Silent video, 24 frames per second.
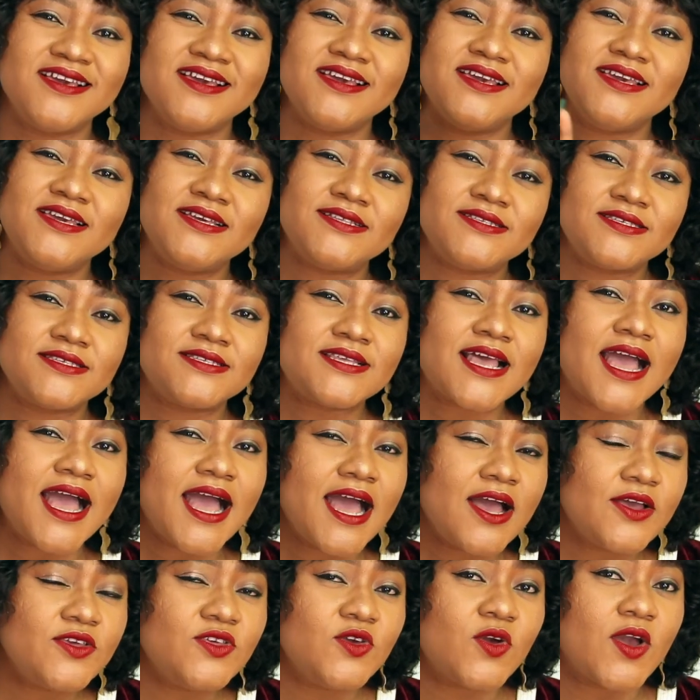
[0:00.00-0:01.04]
It is
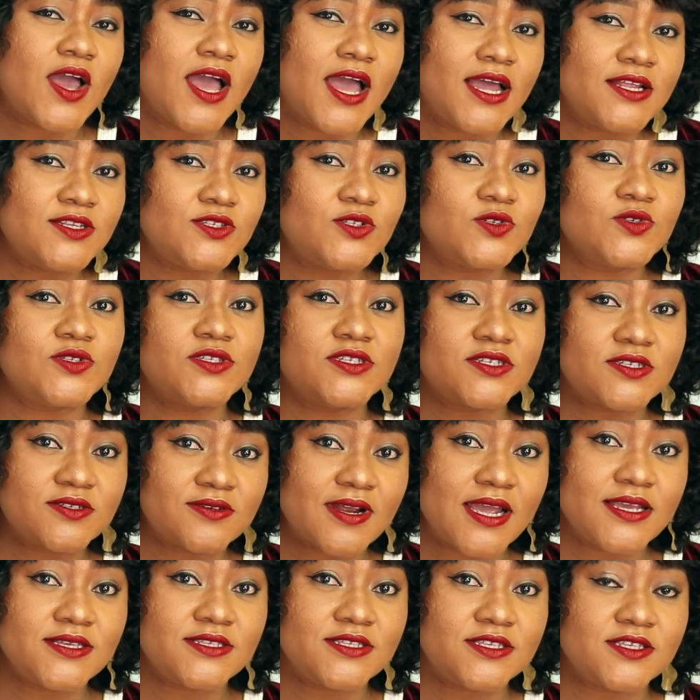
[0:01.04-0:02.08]
how you handle the
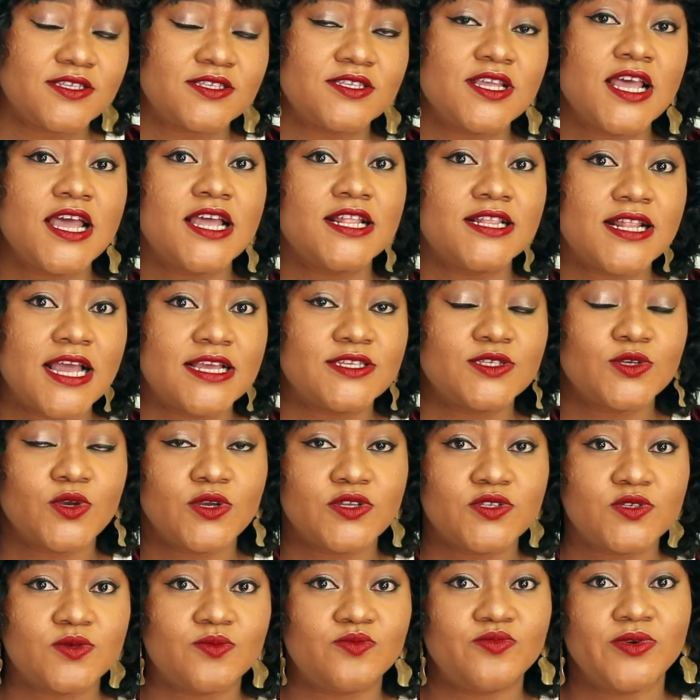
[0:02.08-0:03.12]
crisis that is
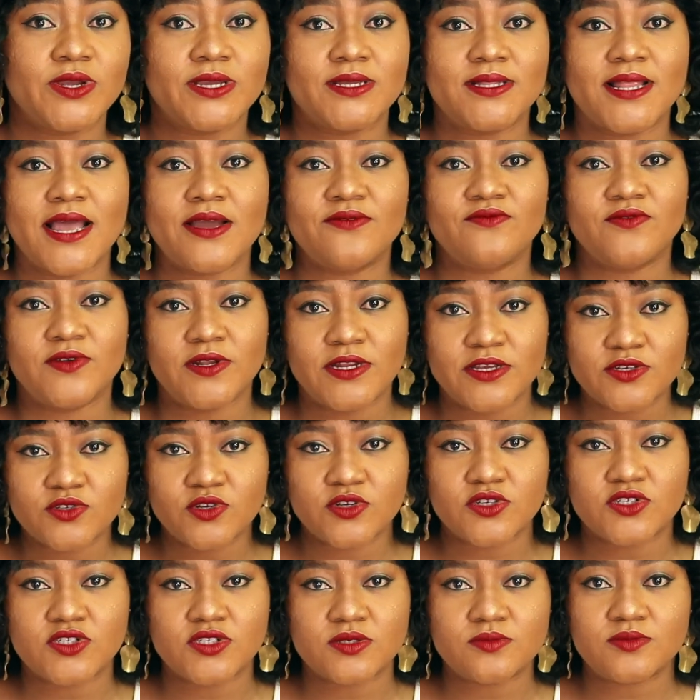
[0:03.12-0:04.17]
going to break that
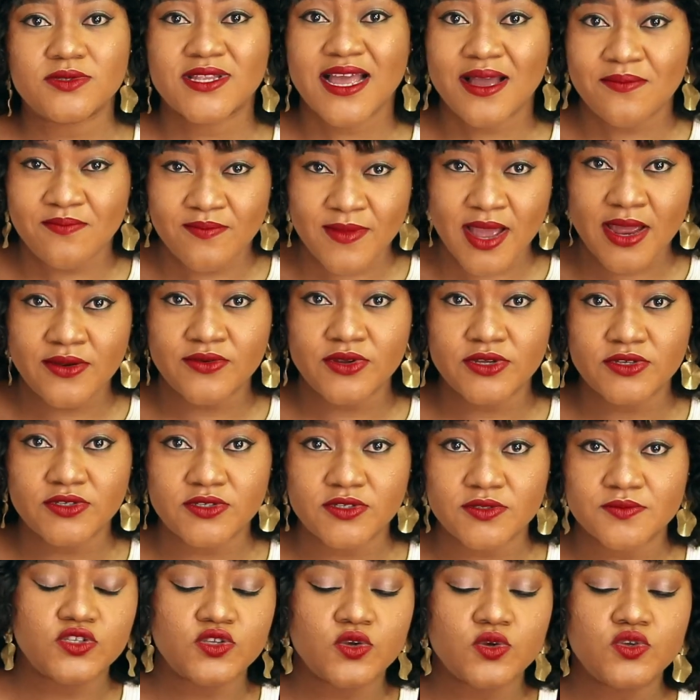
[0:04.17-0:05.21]
relationship, that
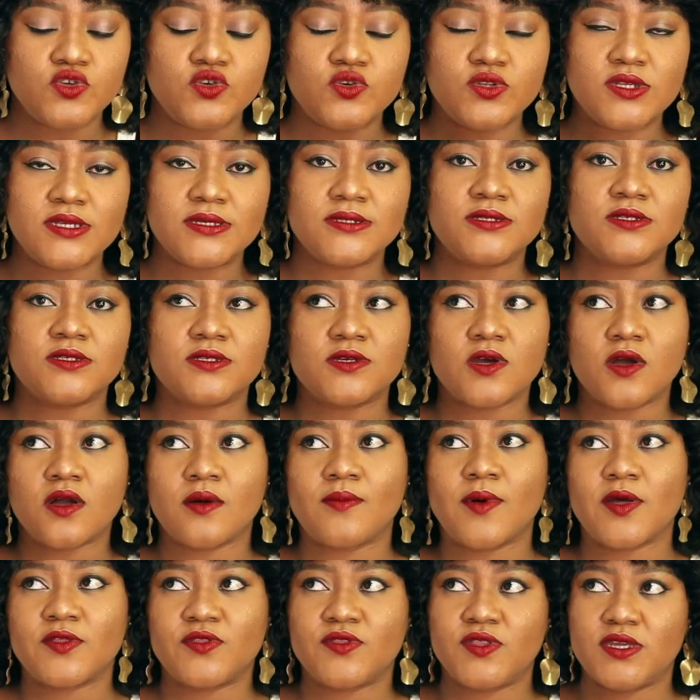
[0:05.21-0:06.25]
marriage. So you need to talk
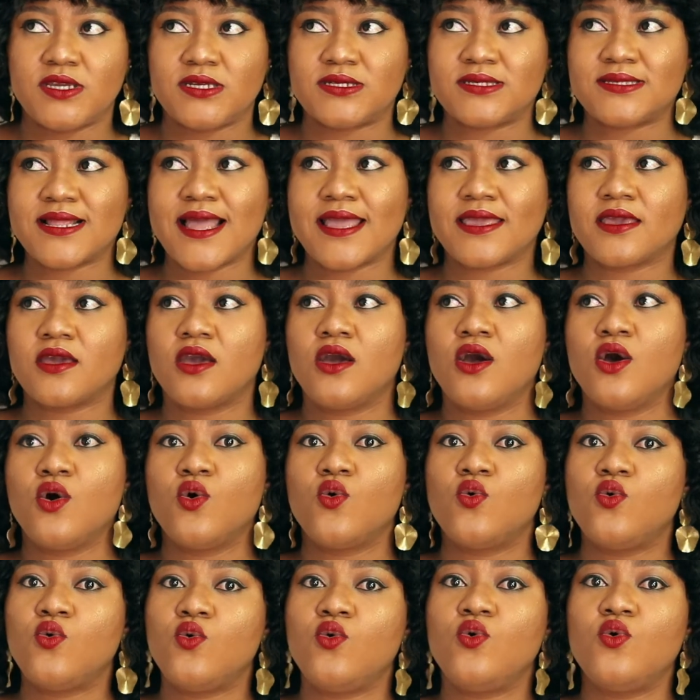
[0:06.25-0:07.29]
about things like
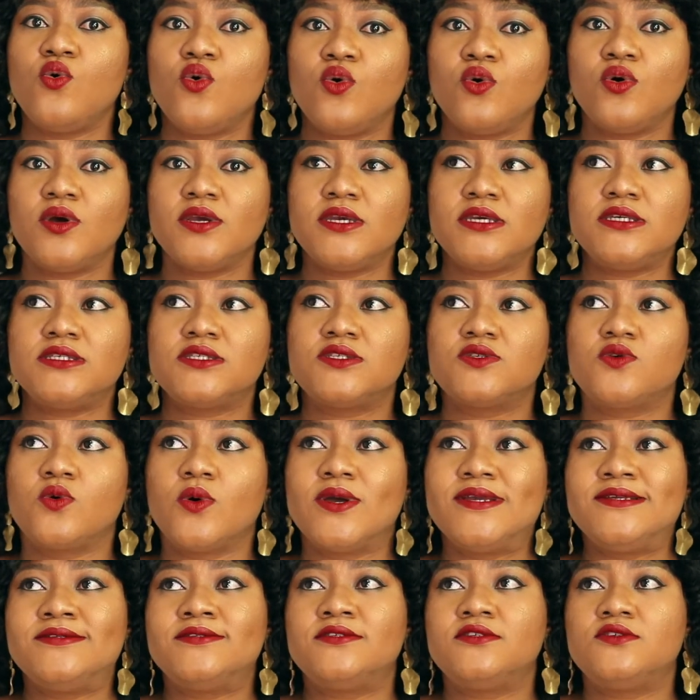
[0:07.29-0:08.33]
who is
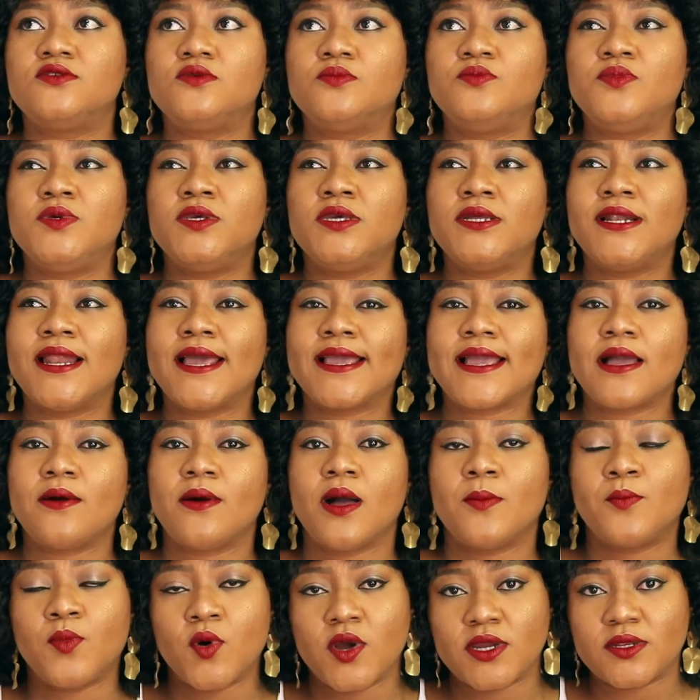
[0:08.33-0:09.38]
going to be like
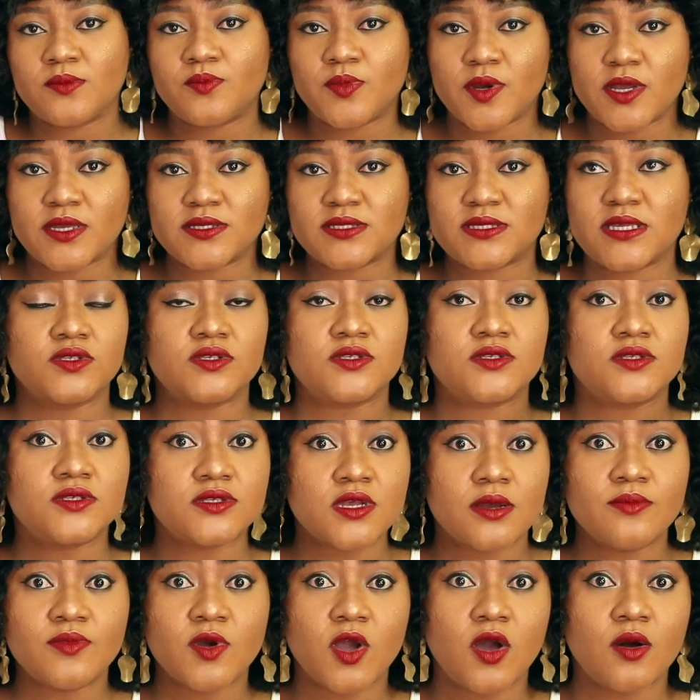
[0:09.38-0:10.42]
our point person.
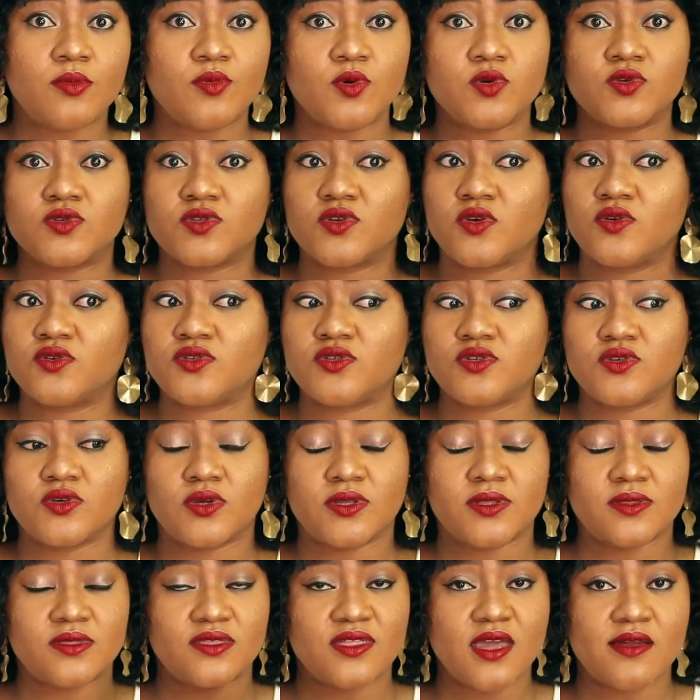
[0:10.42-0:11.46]
Some couples go to
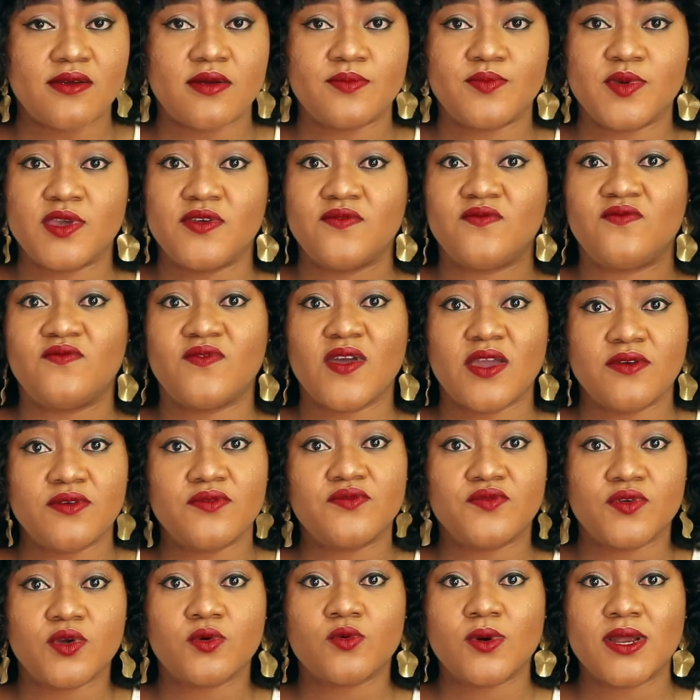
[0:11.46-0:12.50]
therapy very
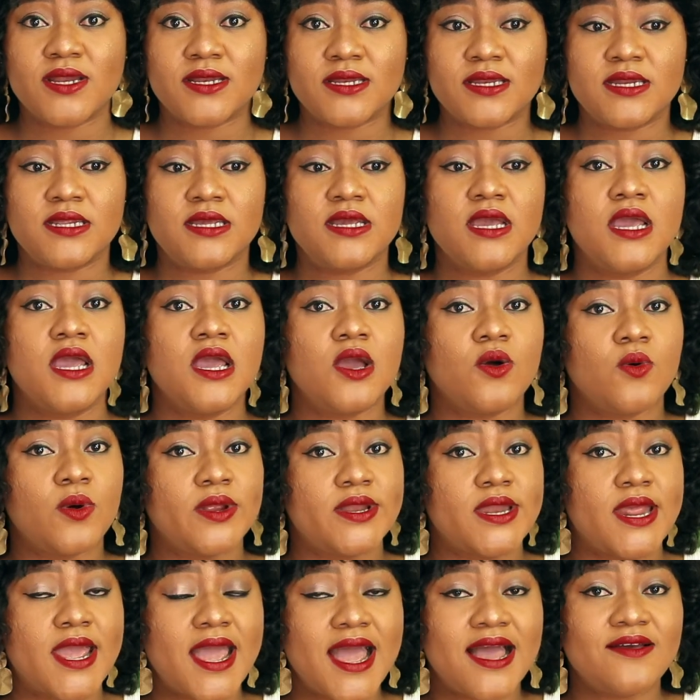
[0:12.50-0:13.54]
frequently.
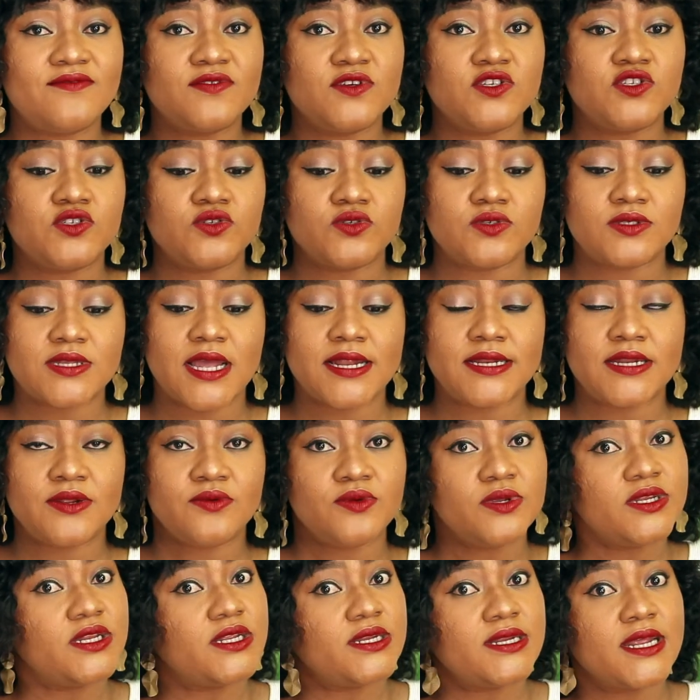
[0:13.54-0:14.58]
When they have issues and they
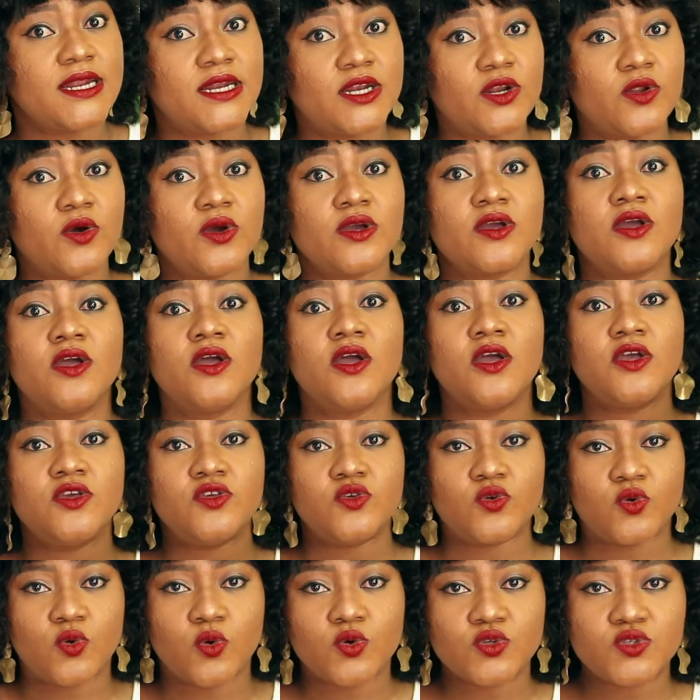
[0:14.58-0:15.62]
reach a deadlock,
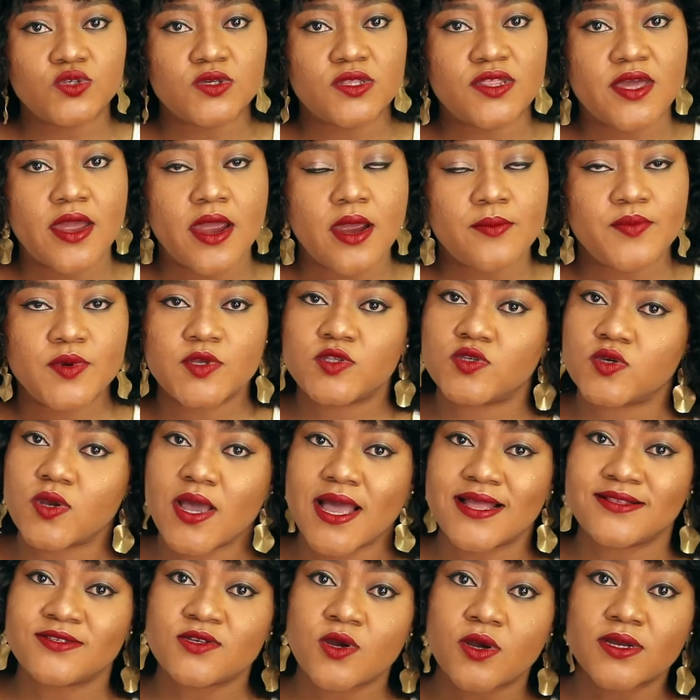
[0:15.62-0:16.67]
you go to therapy to go
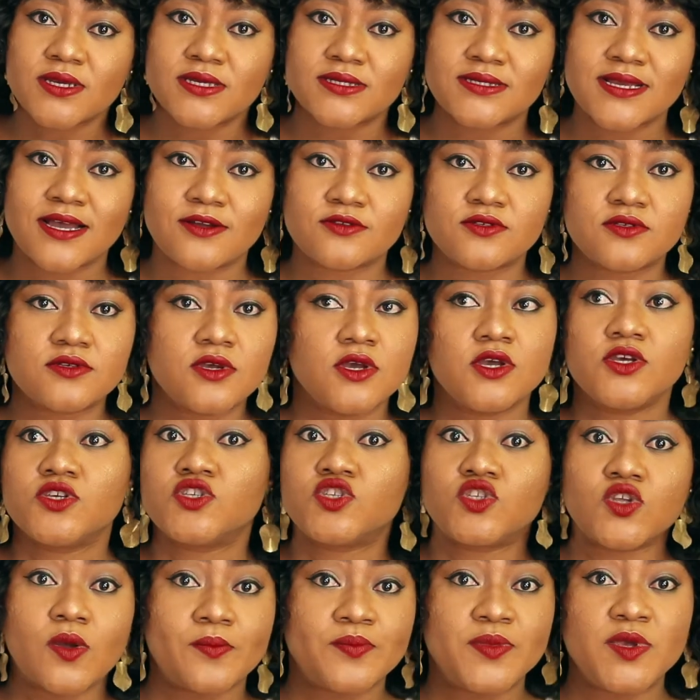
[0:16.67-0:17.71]
and talk it out.
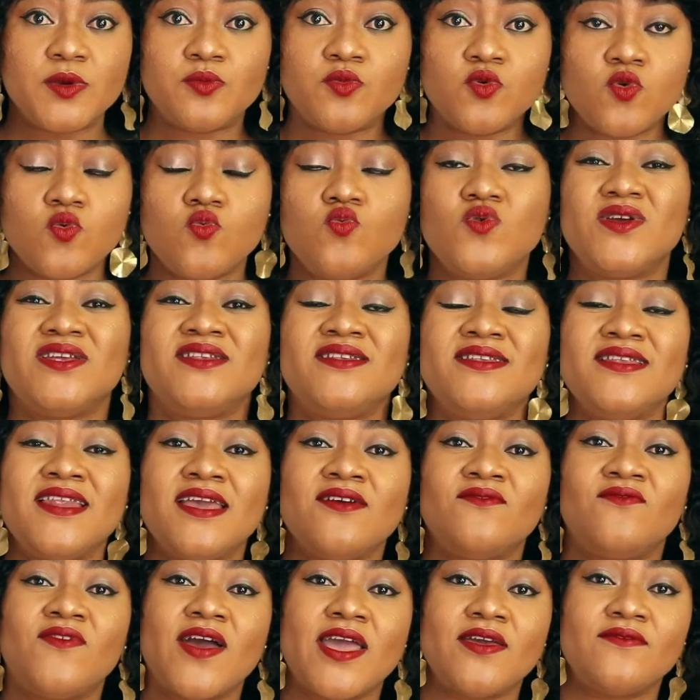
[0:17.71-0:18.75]
Some people will
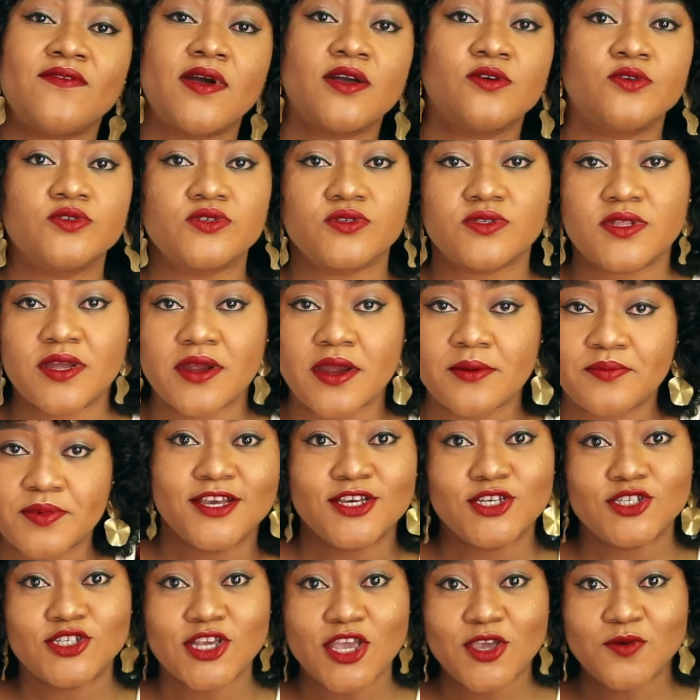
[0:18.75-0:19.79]
never ever go to therapy.
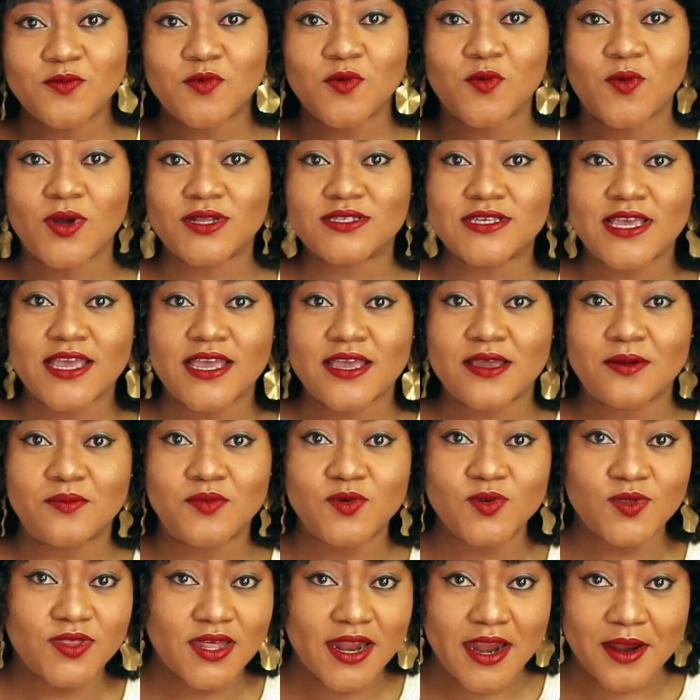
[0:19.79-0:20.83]
Some people watch a
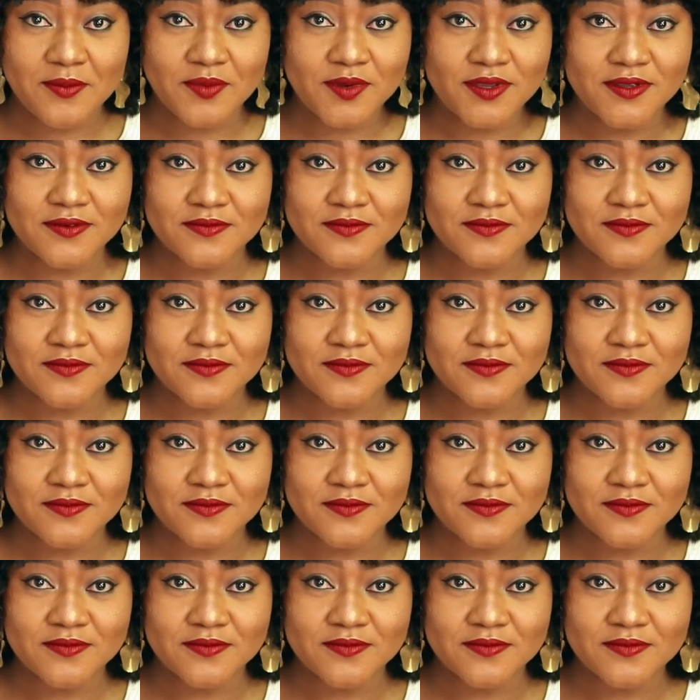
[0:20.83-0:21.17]
blue therapy.